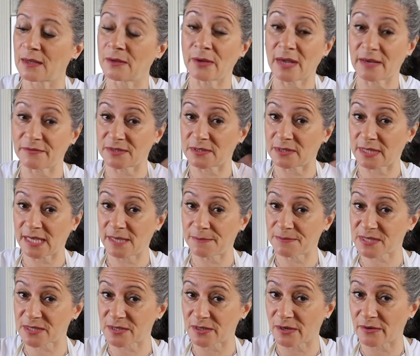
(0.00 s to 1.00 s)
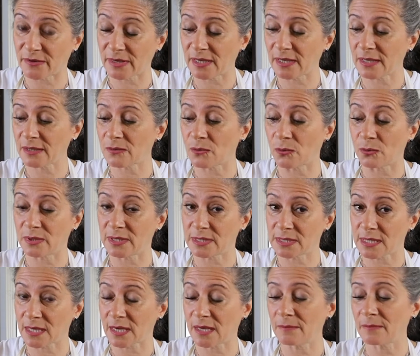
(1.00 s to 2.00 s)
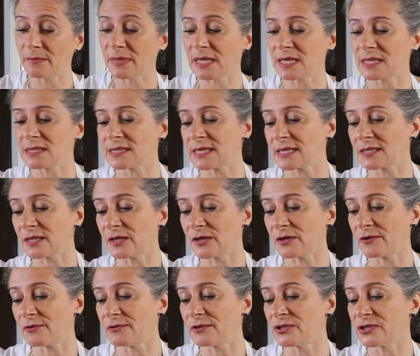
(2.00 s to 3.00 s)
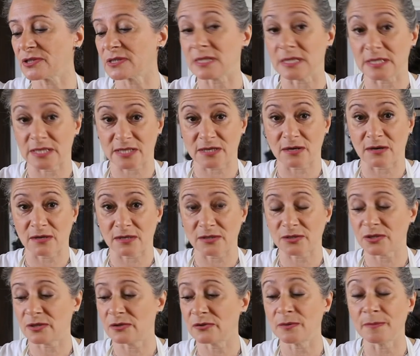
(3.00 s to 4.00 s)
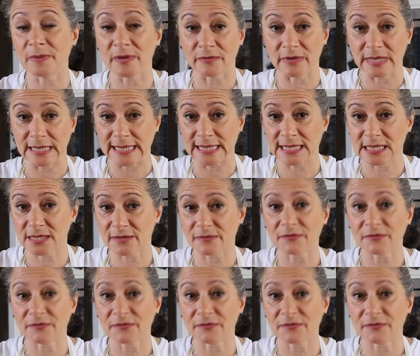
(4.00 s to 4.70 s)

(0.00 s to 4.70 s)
And you have to keep stirring it all the time because that encourages the starch to be released